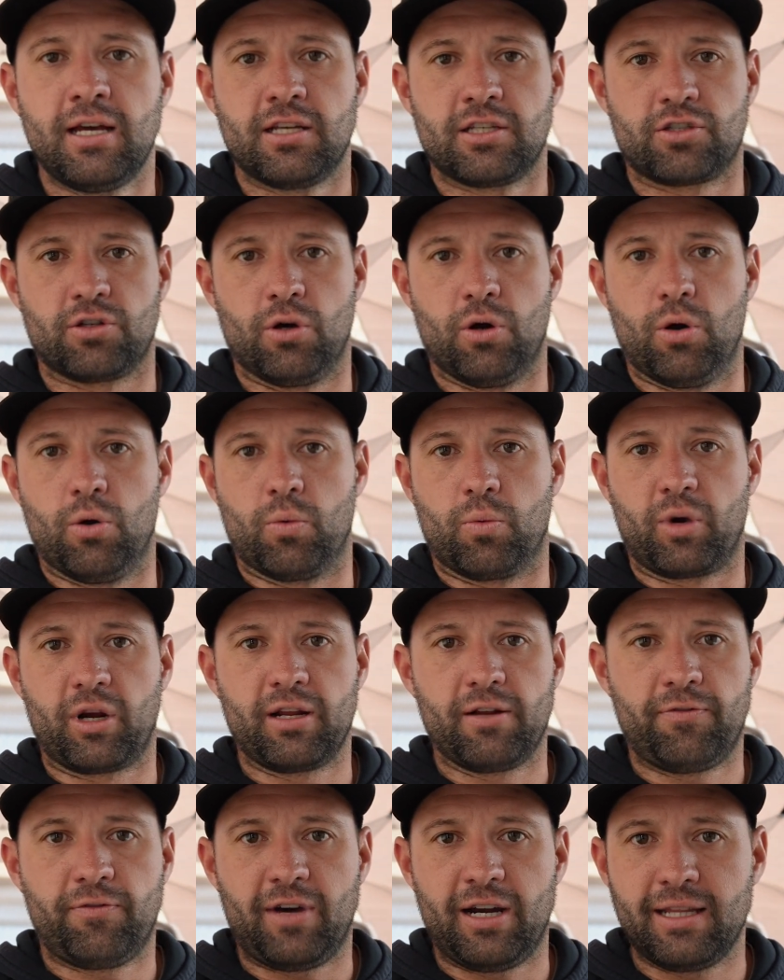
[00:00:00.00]
So we're
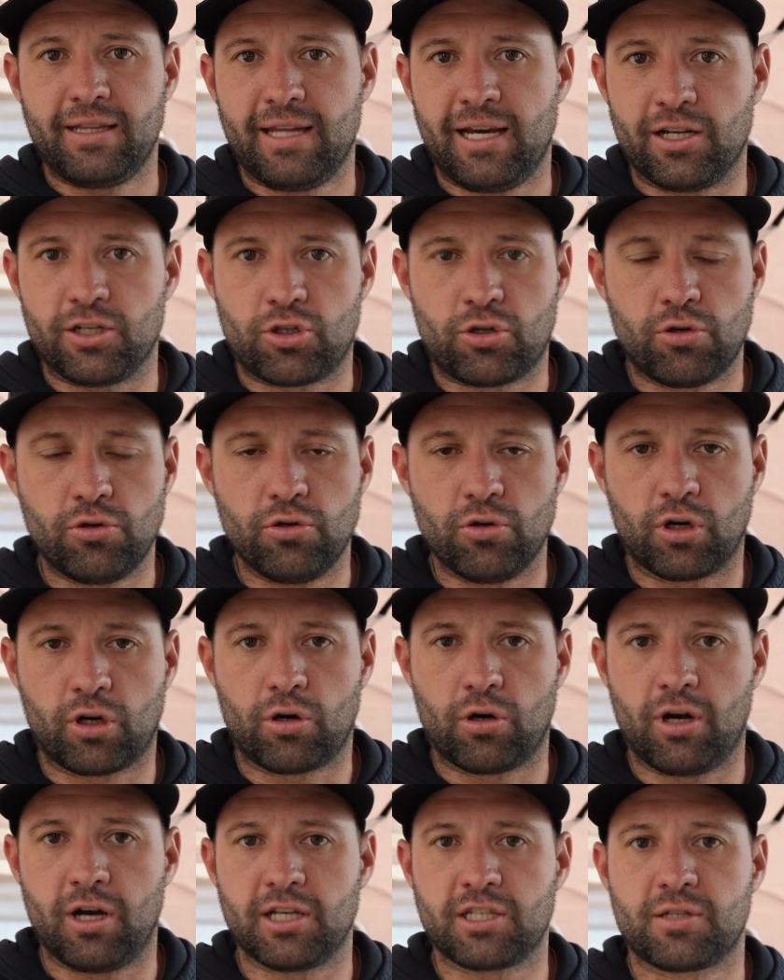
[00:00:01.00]
gonna find that true
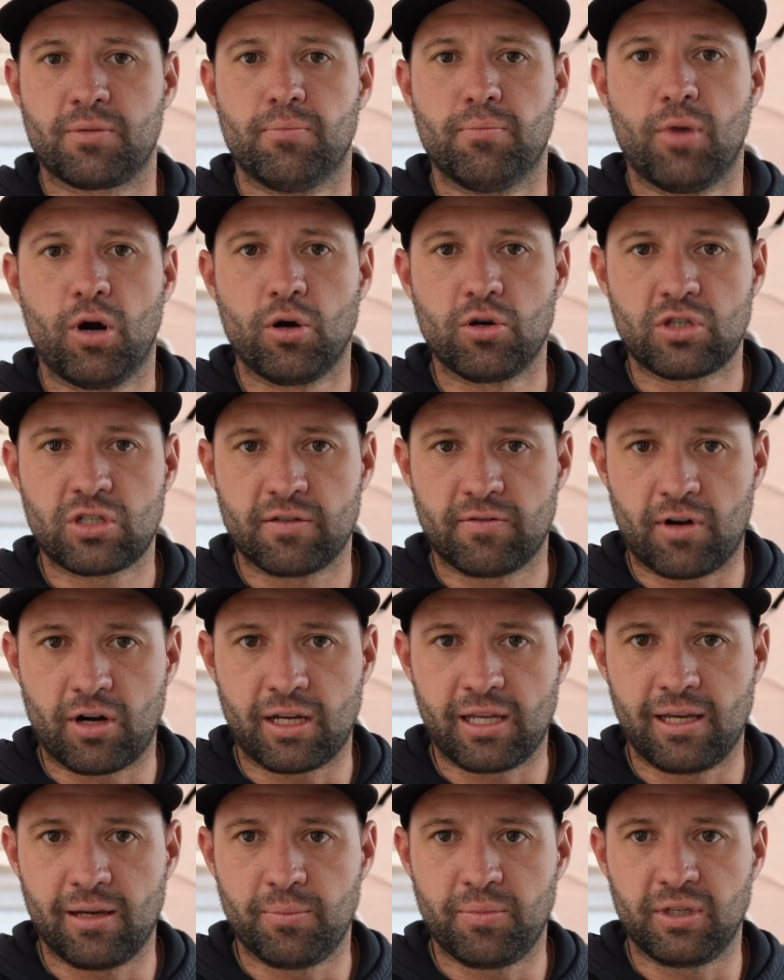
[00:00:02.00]
across most of our
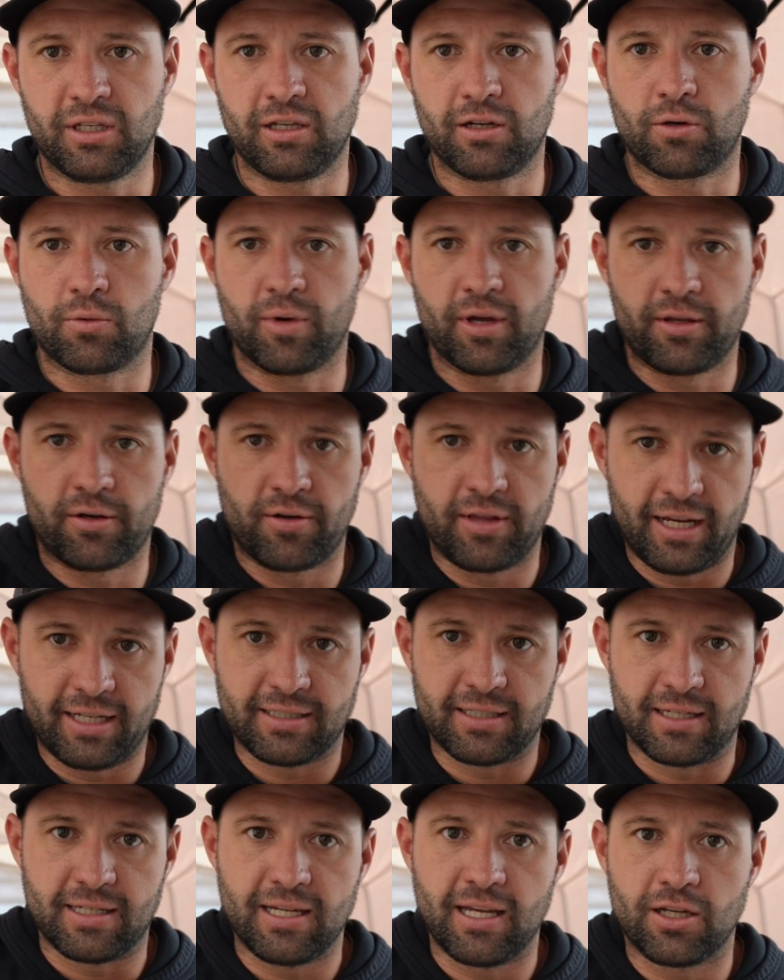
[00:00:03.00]
camping gear, whether
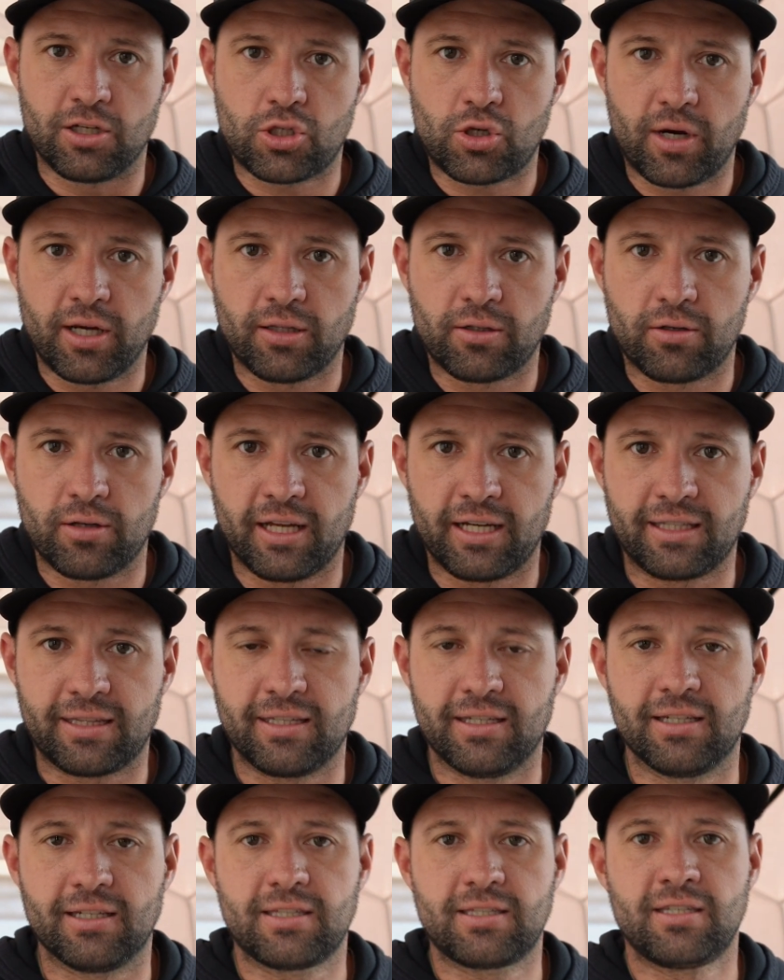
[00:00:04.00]
that's a tent trailer like
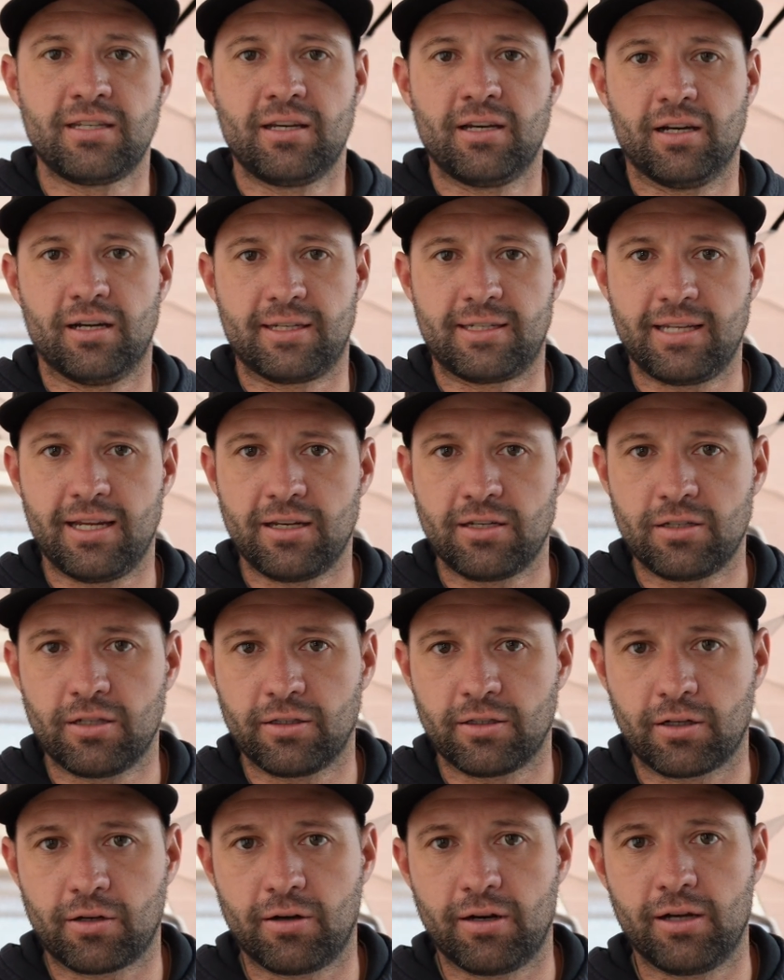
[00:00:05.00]
this, a tent
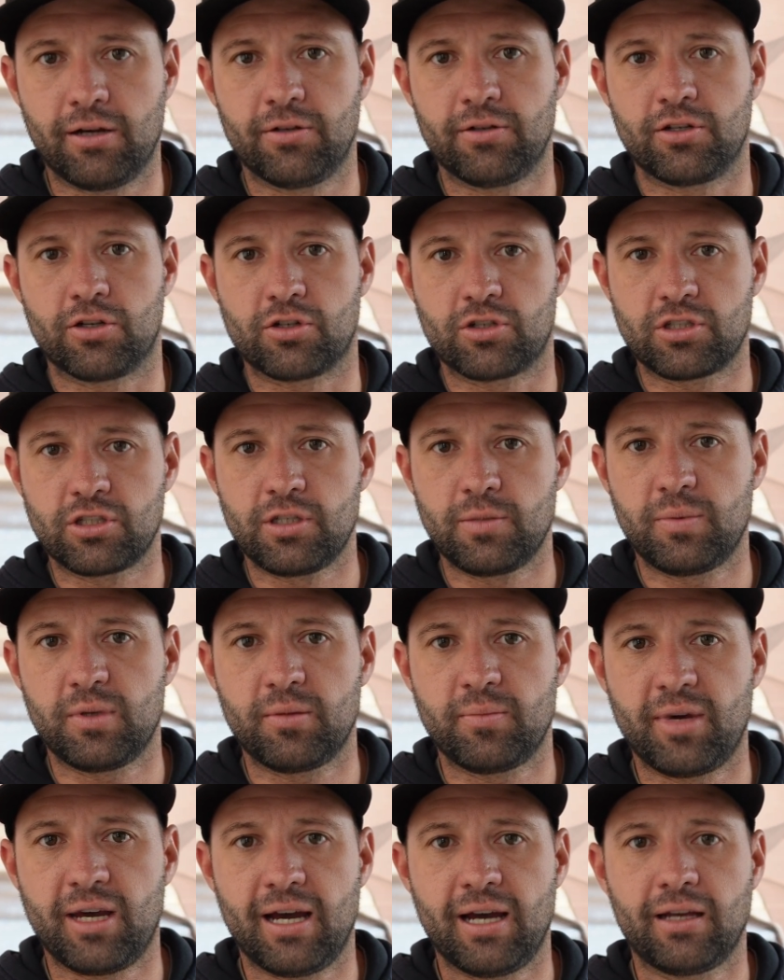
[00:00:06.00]
on the ground, your
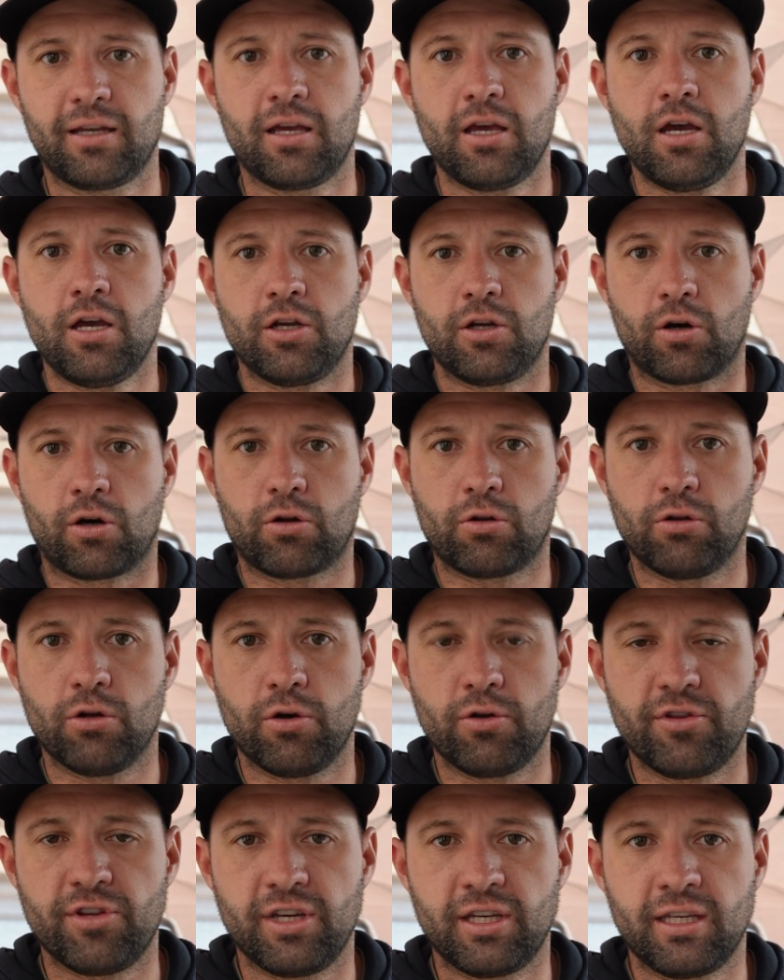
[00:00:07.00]
sleeping bag, your
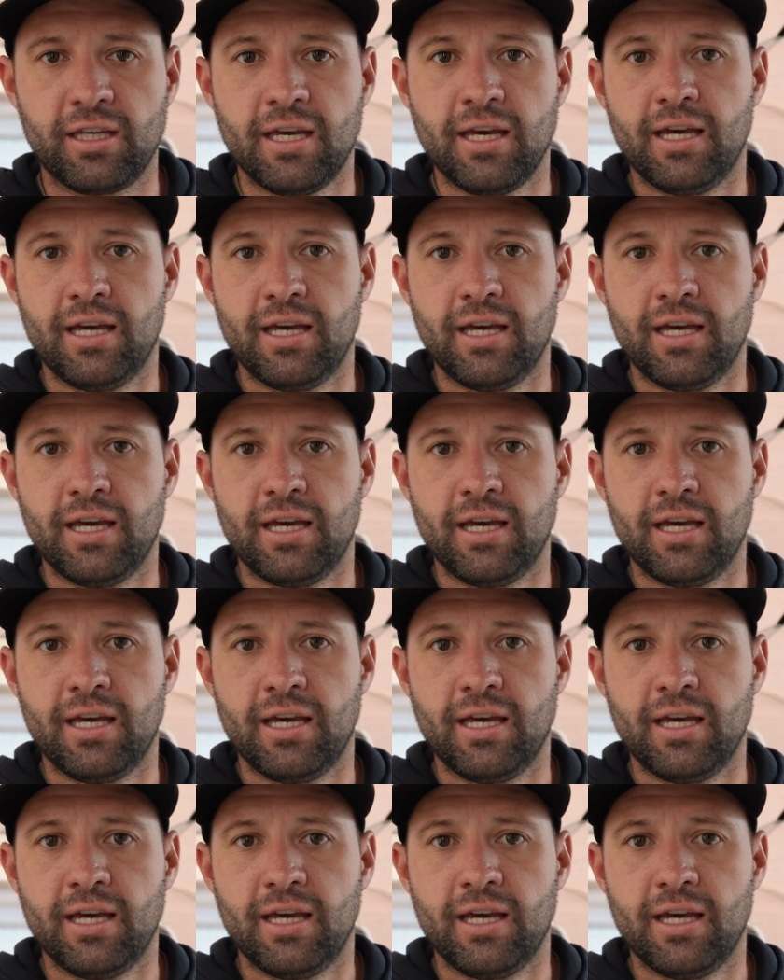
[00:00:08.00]
clothing,